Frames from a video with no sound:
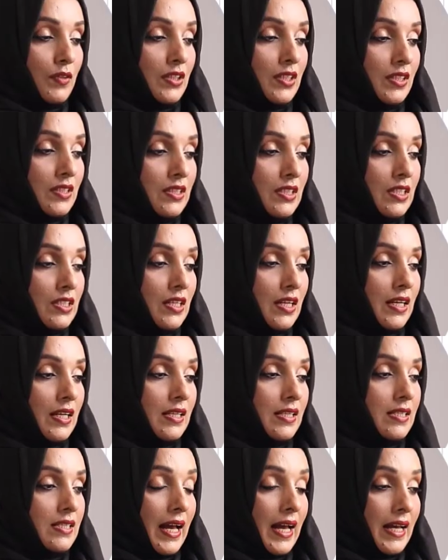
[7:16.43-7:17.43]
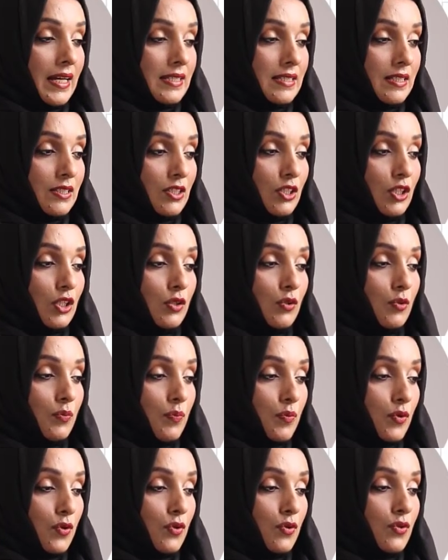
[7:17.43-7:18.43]
with the details as it
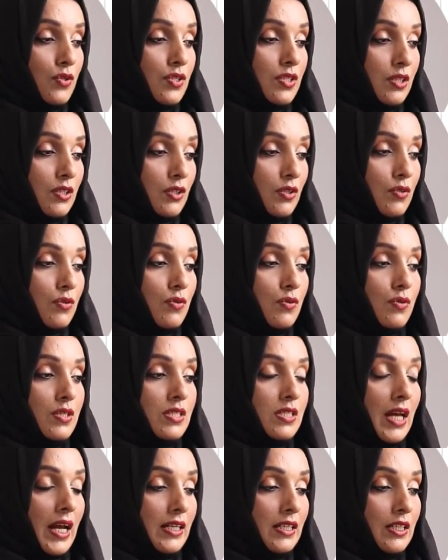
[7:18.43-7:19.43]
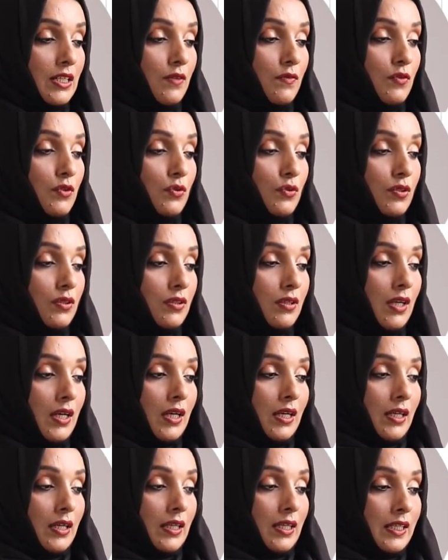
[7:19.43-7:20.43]
include pros and cons and give you the
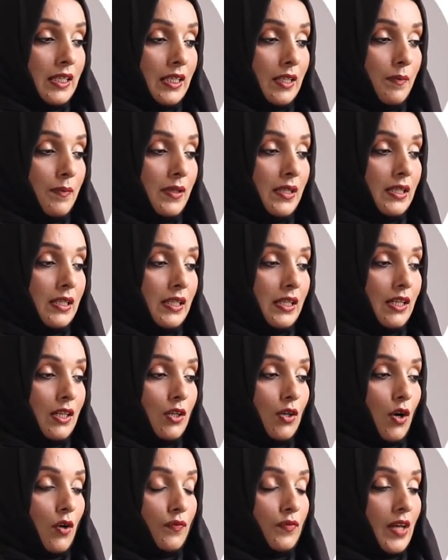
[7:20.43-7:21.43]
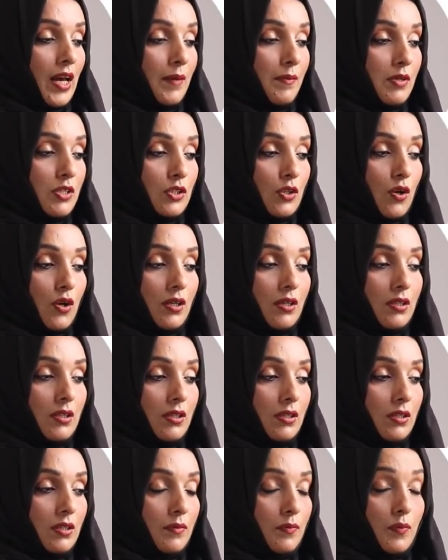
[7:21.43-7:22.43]
clickable link of the Amazon
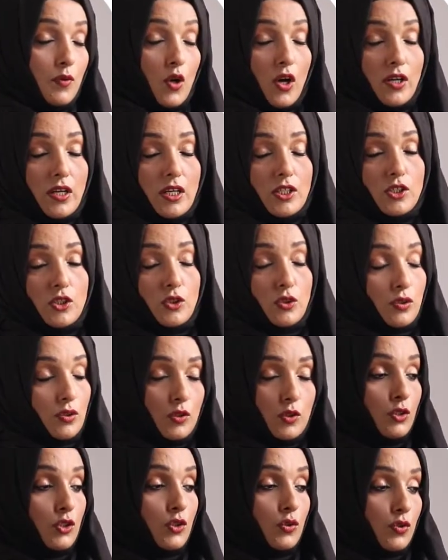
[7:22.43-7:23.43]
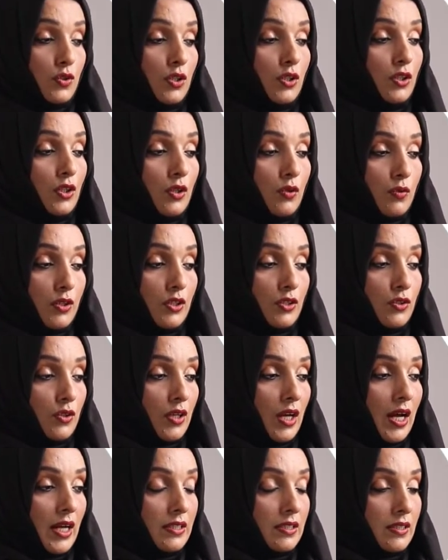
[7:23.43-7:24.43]
Amazon product you should include in
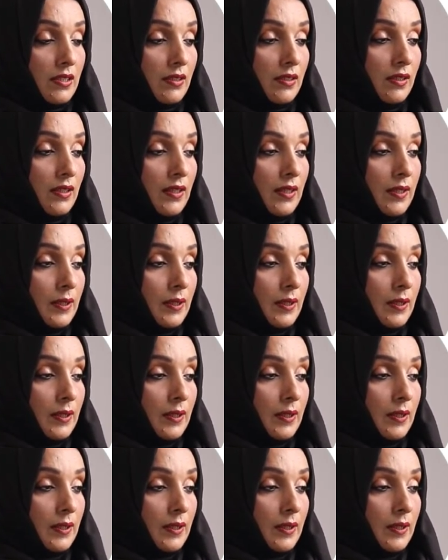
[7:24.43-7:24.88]
your article.